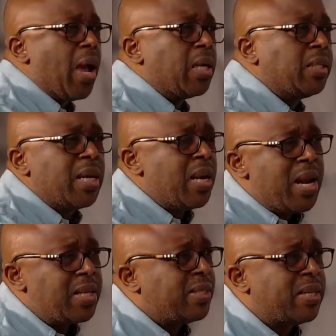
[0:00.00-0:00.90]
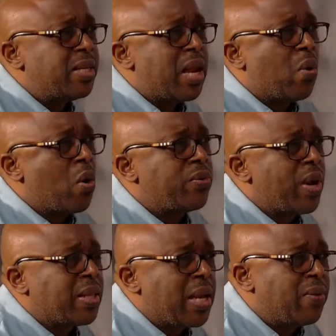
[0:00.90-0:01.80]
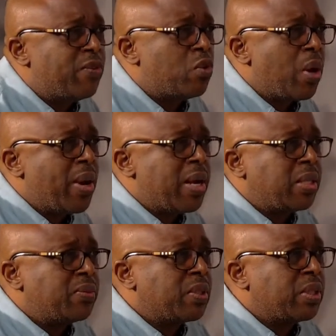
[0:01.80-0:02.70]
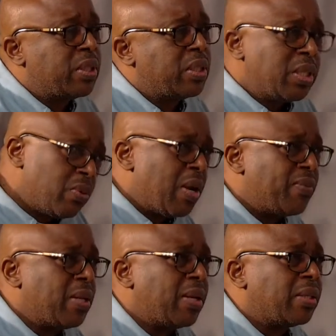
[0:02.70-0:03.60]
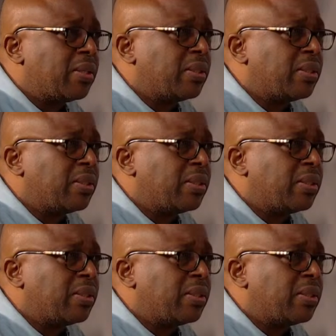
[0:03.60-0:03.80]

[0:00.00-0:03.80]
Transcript: she didn't steal the contract and give it to her relatives. She could have done that.